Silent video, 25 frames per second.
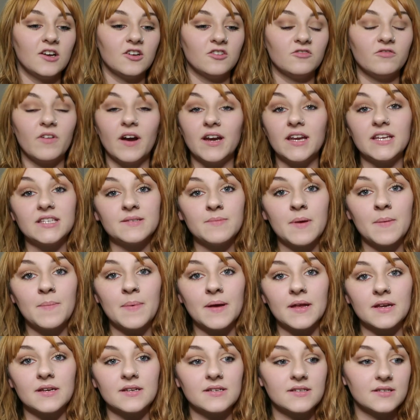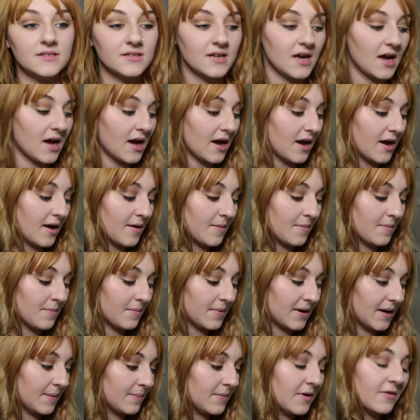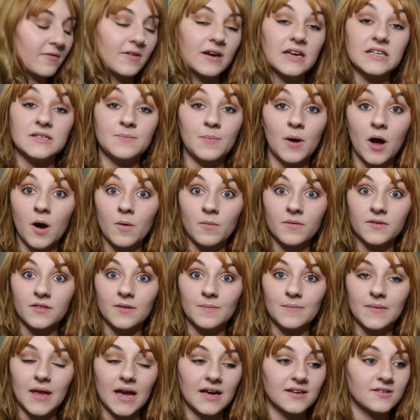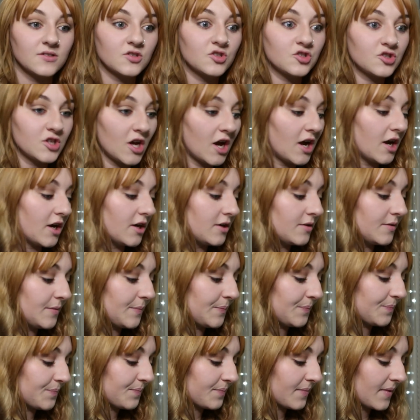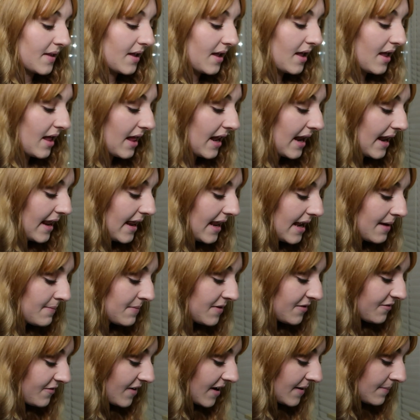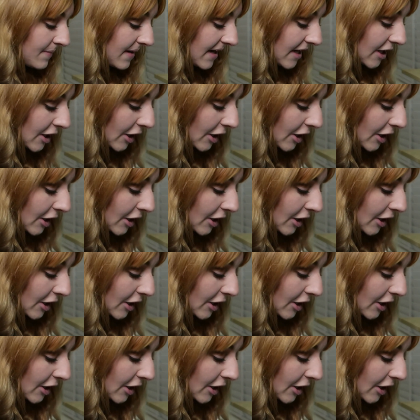ready to be binned, but I'm not ready to part with them yet. So let me find my